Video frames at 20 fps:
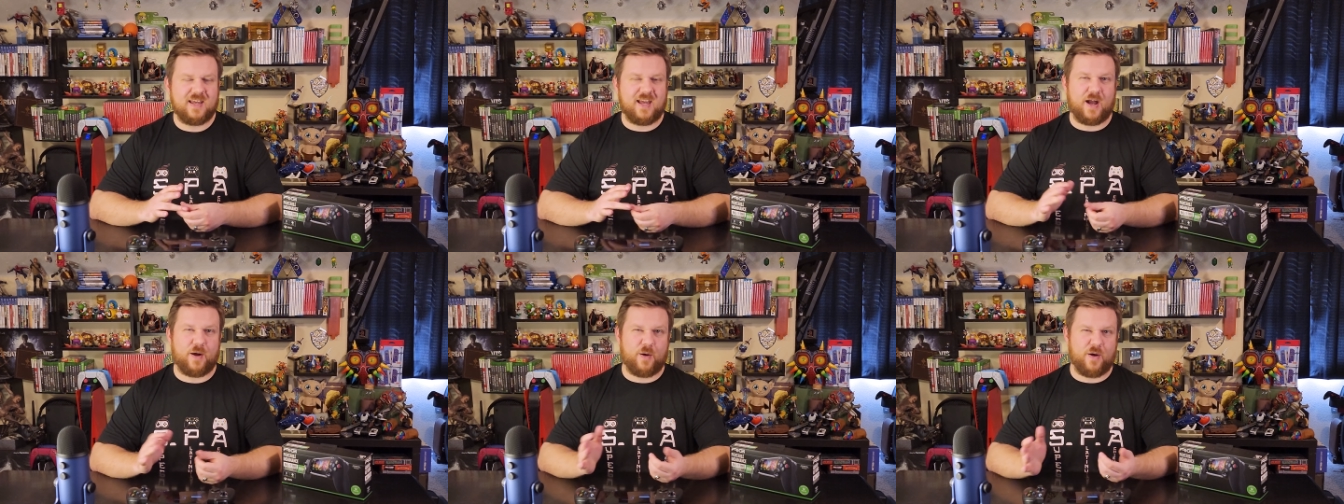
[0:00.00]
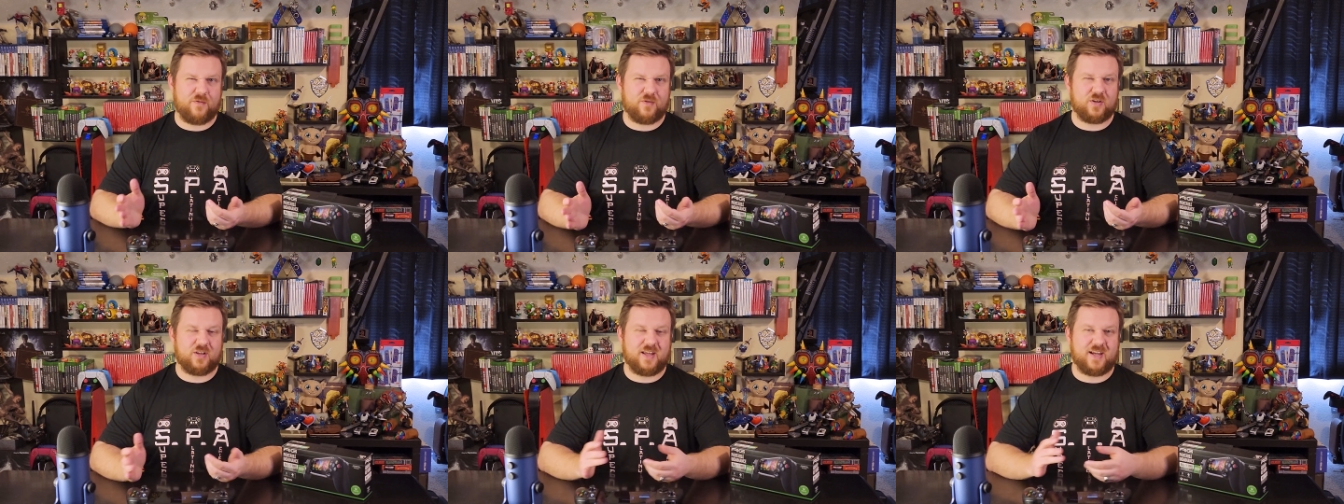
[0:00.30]

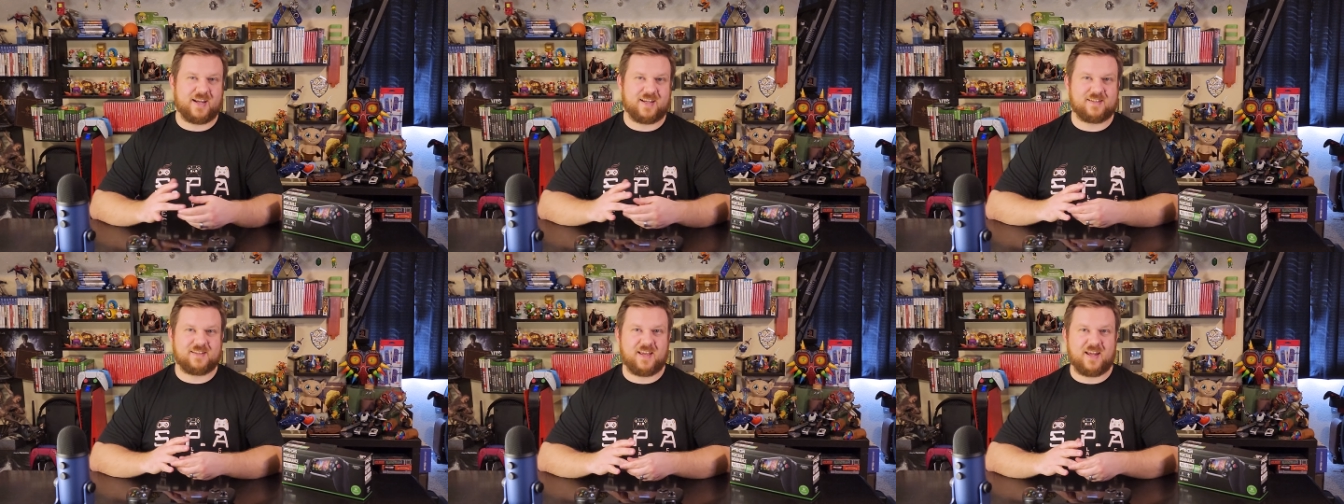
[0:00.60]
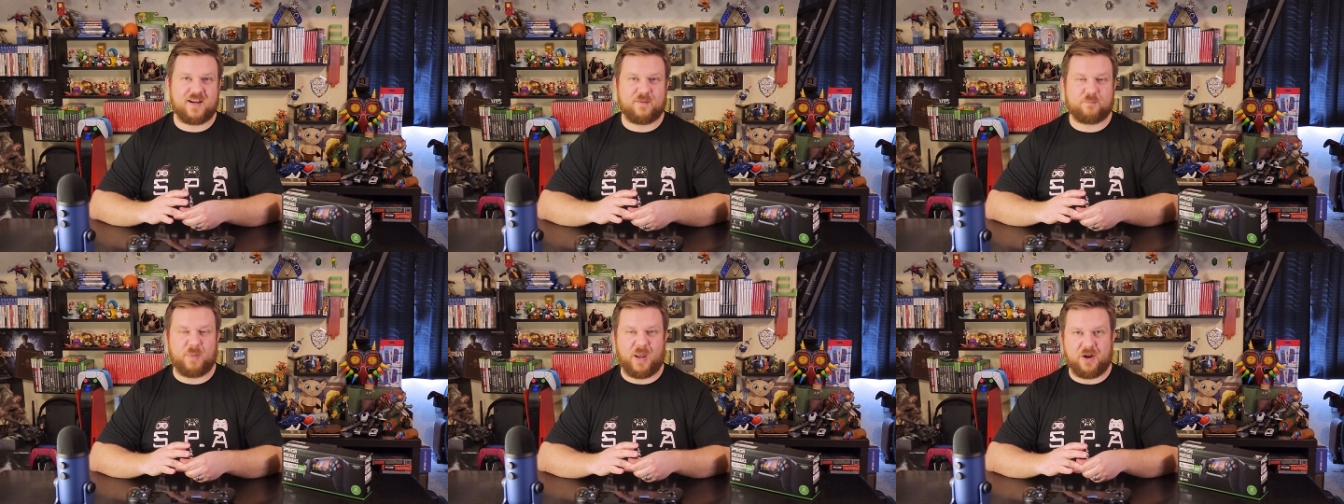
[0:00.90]
However, like I
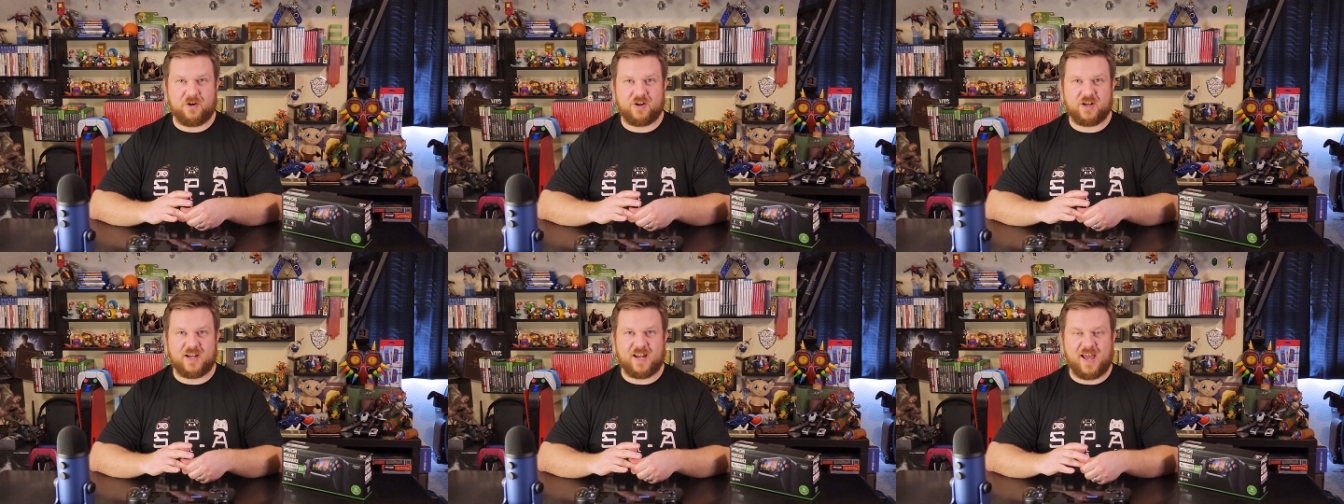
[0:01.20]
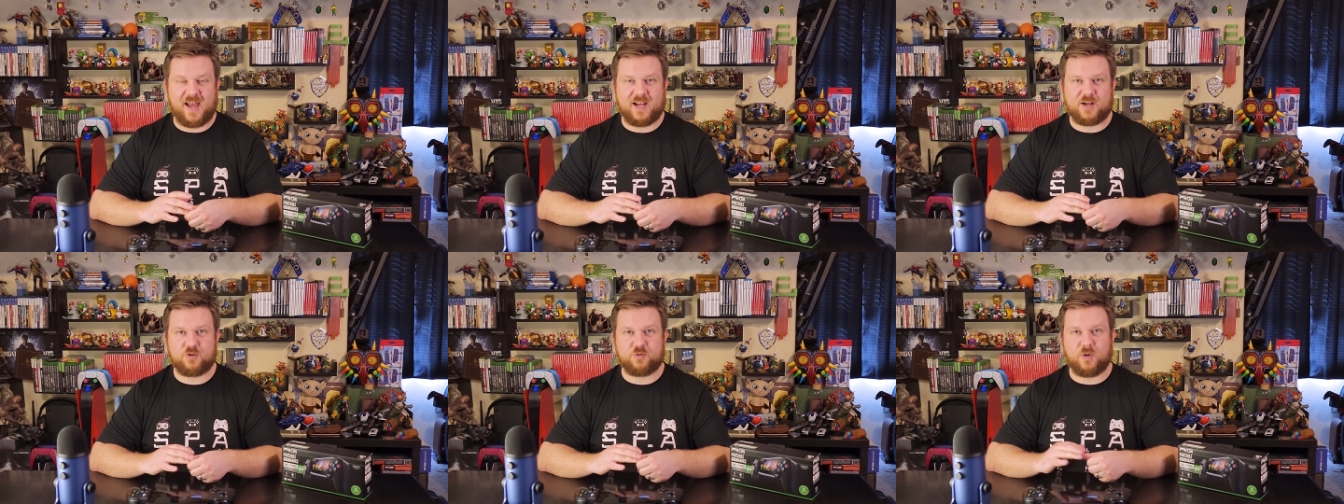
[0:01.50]
said, pairing an
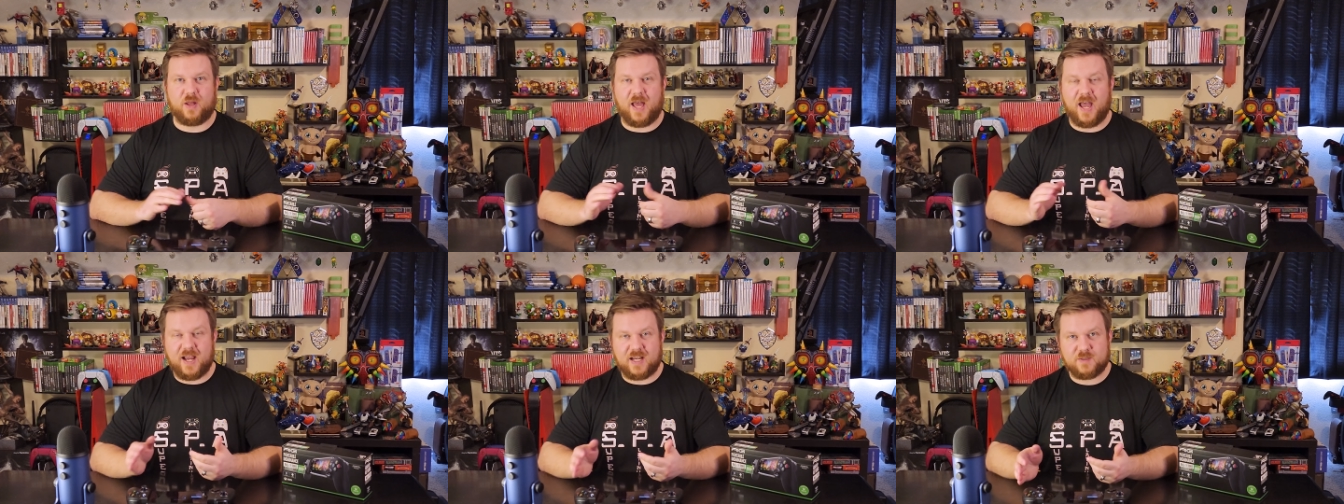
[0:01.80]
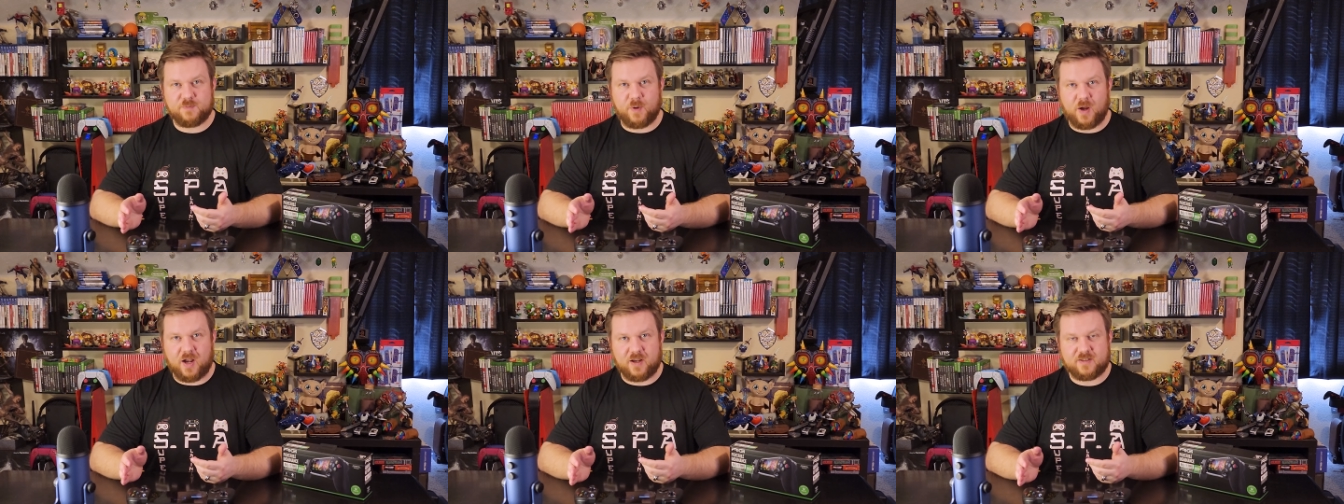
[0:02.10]
actual
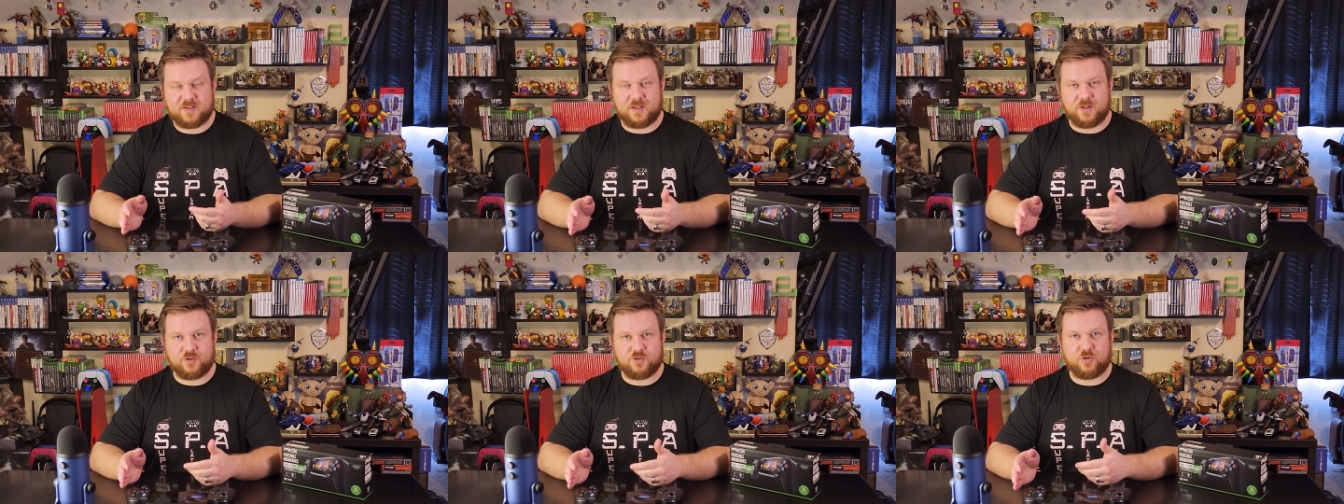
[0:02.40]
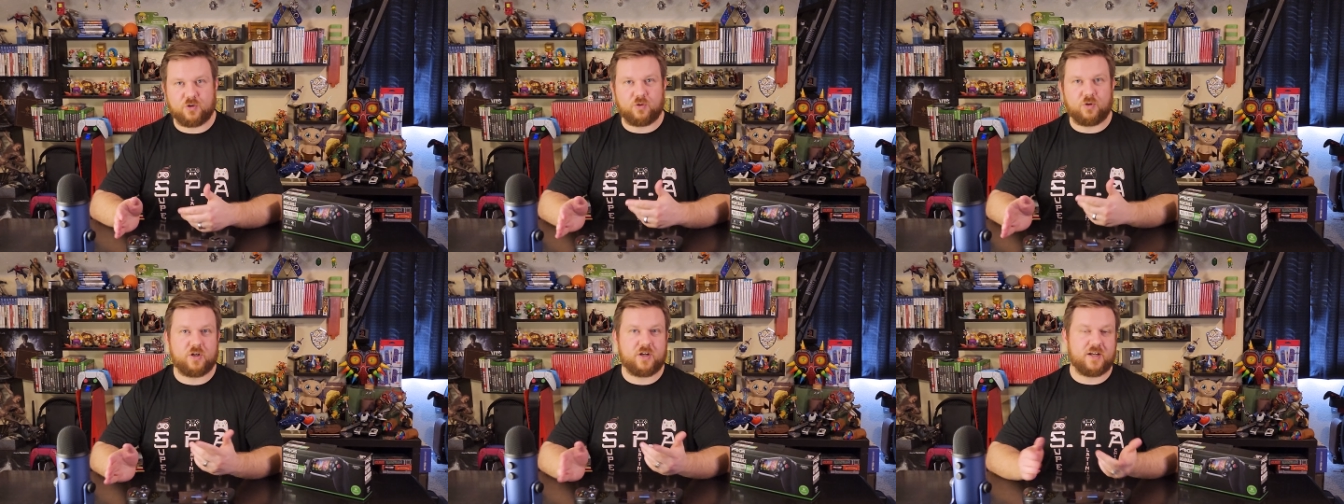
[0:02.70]
Xbox
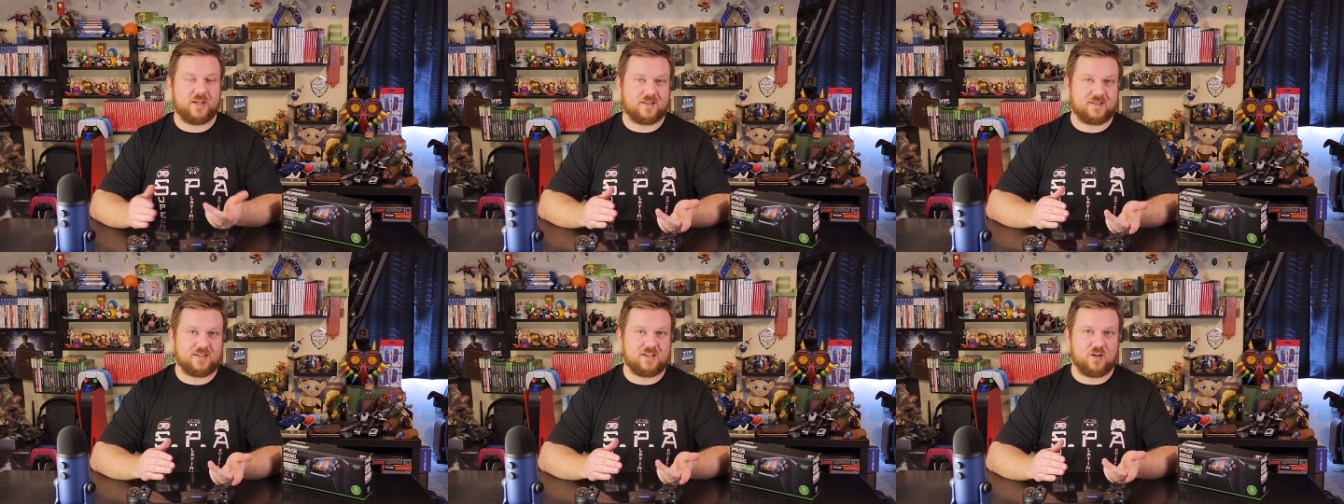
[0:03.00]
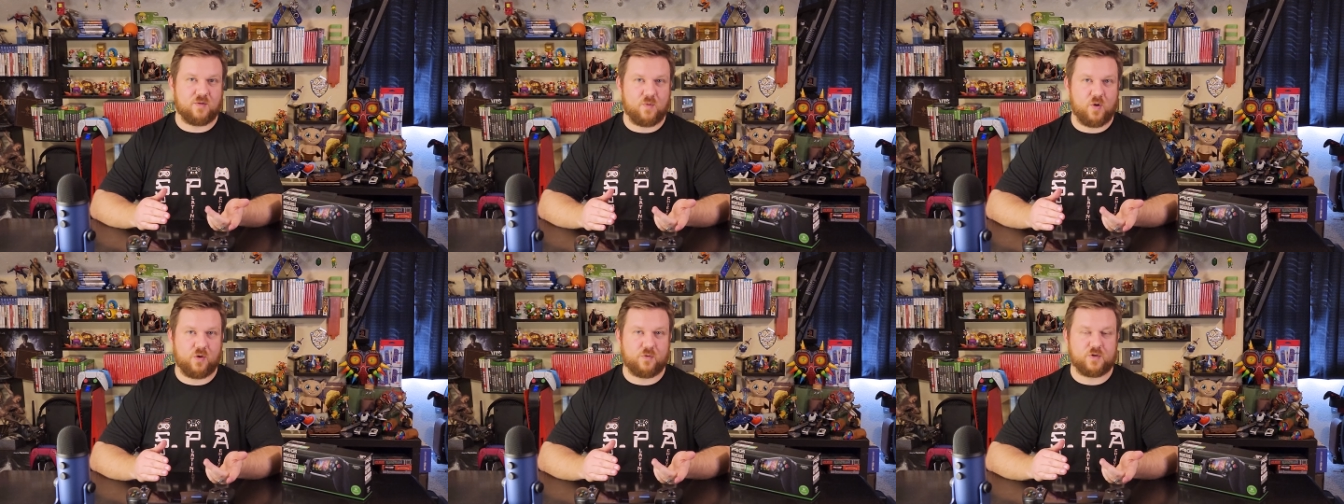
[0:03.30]
controller is
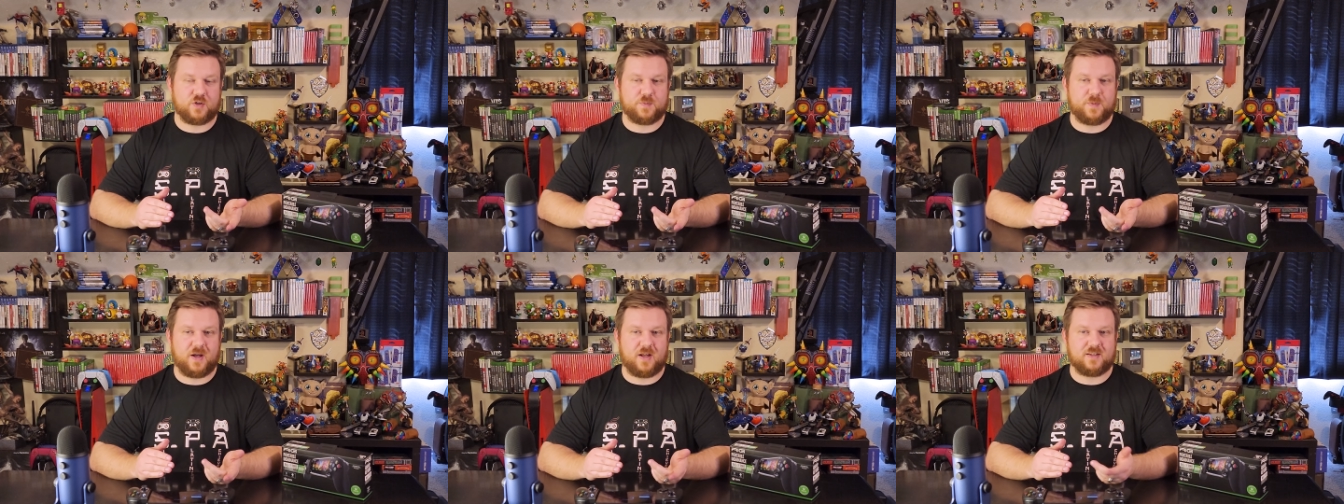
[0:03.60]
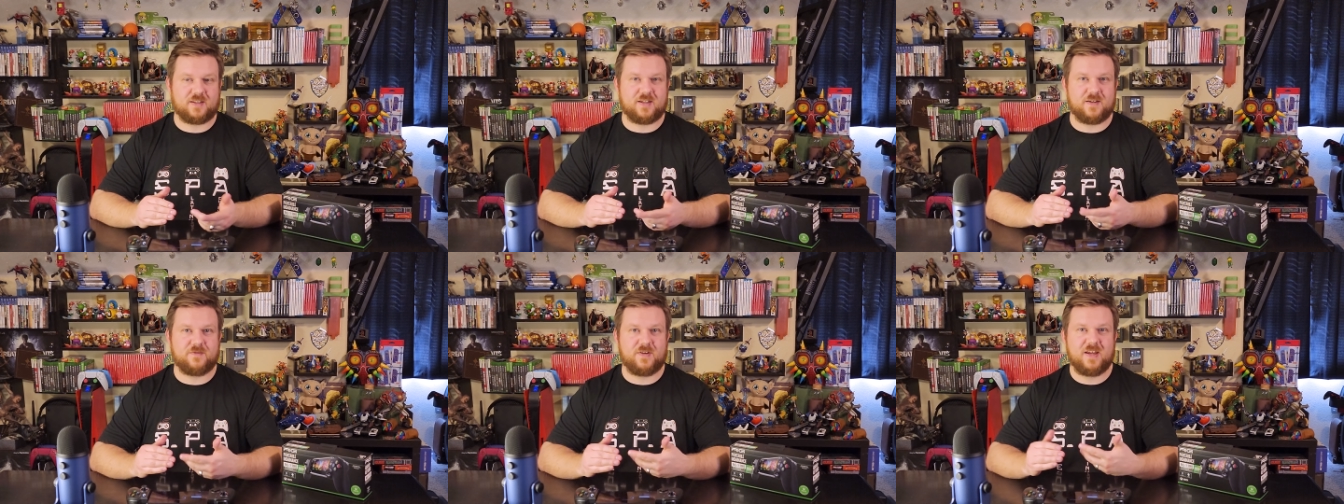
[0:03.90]
still more
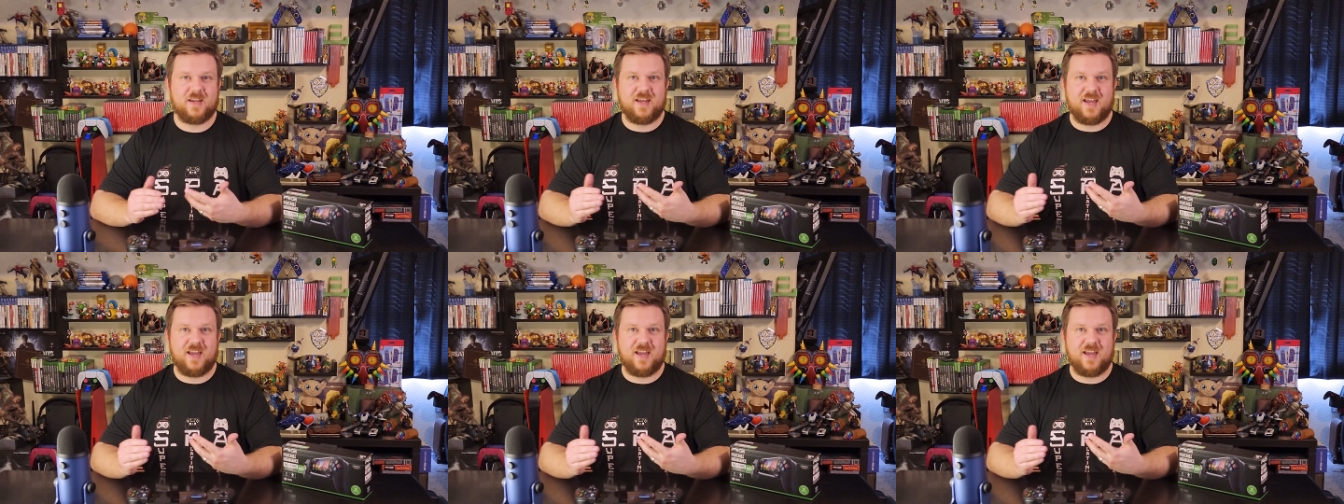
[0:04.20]
responsive,